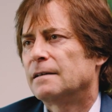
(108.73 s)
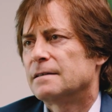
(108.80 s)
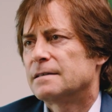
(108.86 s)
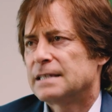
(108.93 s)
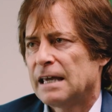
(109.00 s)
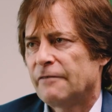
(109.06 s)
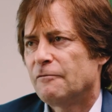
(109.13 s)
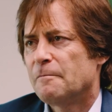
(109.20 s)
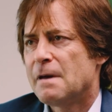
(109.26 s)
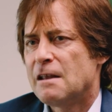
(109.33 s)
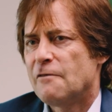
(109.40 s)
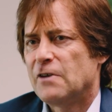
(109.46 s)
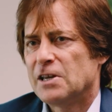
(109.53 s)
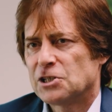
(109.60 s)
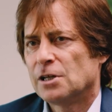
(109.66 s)
safe and
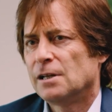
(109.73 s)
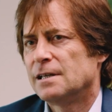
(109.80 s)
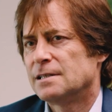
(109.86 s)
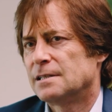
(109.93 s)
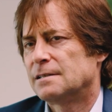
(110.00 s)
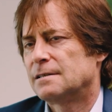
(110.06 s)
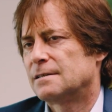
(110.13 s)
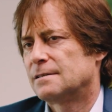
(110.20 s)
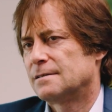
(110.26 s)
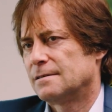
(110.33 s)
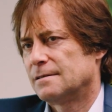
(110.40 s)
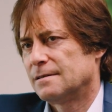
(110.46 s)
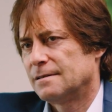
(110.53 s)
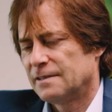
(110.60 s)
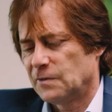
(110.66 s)
beneficial as it
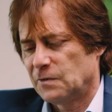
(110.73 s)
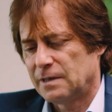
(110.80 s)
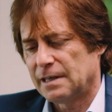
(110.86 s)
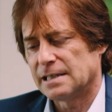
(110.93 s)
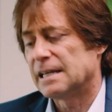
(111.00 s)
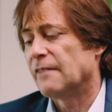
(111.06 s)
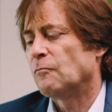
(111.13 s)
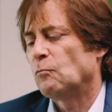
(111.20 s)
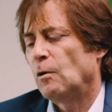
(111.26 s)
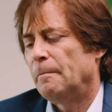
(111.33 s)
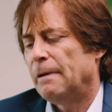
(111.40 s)
gets ever more